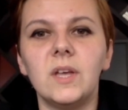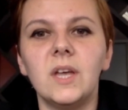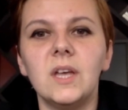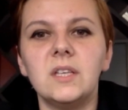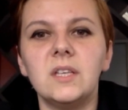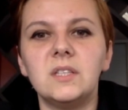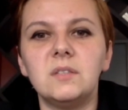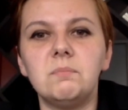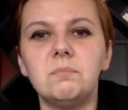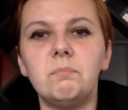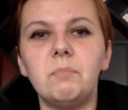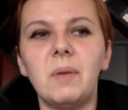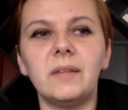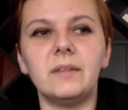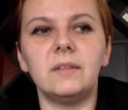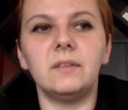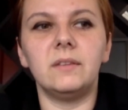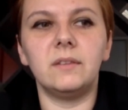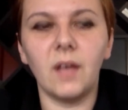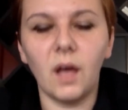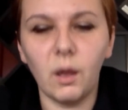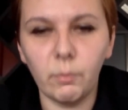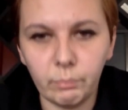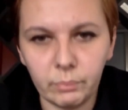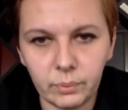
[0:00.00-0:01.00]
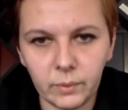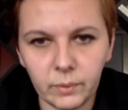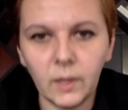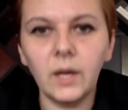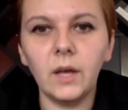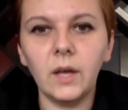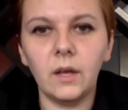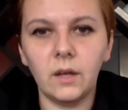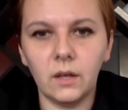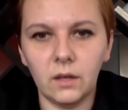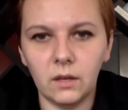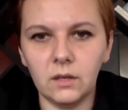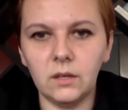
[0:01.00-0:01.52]
sped it up
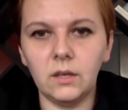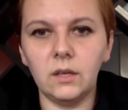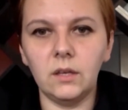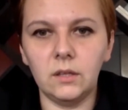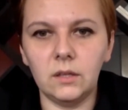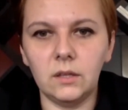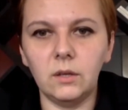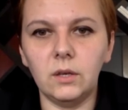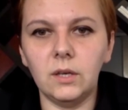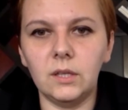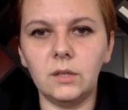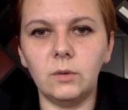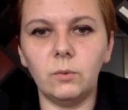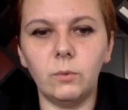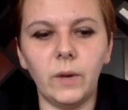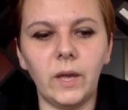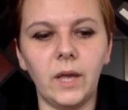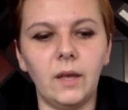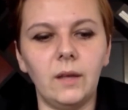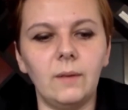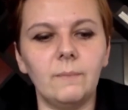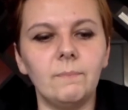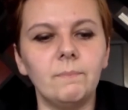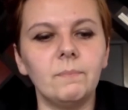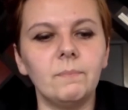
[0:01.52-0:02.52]
in a way.